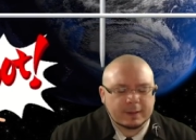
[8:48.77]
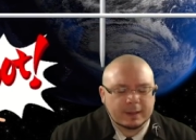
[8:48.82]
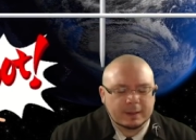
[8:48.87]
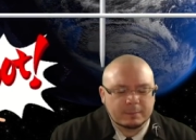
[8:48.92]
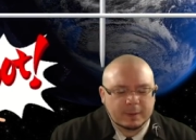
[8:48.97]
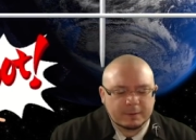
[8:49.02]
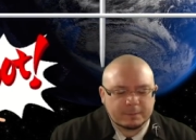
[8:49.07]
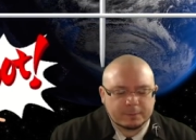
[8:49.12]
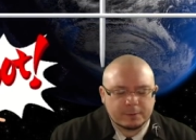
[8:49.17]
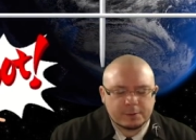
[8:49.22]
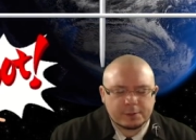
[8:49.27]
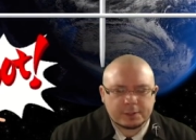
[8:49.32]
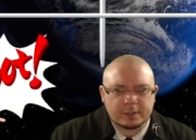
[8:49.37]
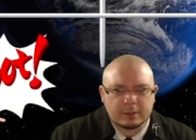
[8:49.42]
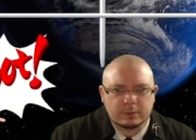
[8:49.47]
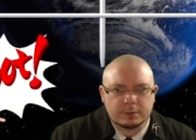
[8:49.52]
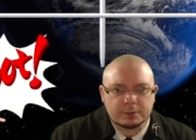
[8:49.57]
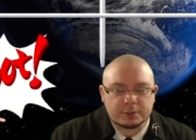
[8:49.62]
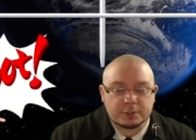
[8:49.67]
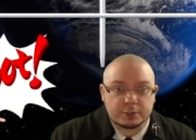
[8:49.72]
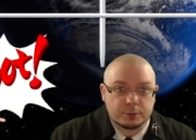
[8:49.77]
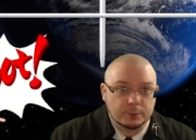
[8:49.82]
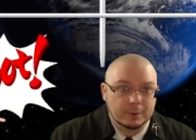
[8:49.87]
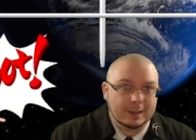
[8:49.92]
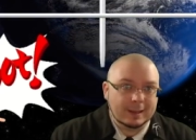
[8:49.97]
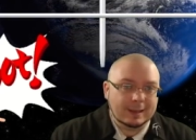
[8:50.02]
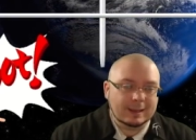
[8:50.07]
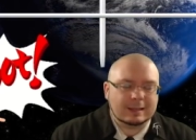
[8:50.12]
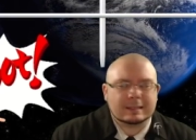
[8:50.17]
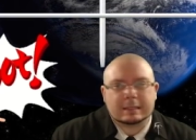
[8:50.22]
and my first thought was,
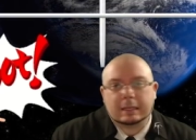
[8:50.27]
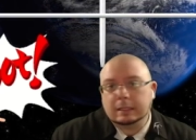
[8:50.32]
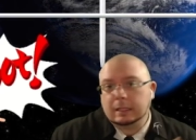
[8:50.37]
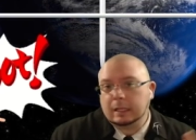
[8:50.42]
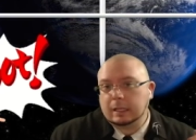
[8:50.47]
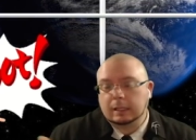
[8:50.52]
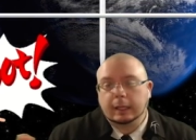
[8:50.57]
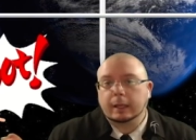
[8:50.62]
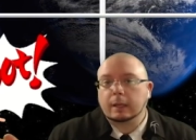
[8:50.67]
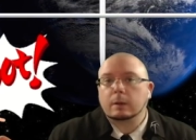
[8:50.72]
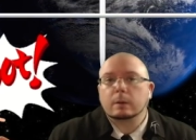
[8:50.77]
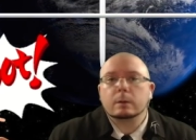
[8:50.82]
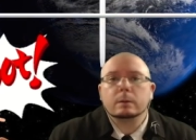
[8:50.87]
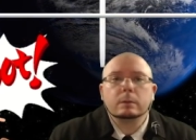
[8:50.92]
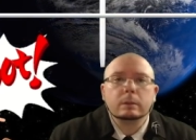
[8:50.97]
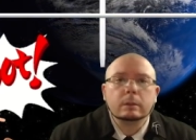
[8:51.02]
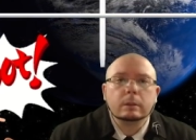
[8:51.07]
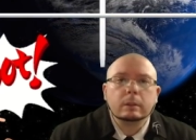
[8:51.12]
sweet, because I like Lego.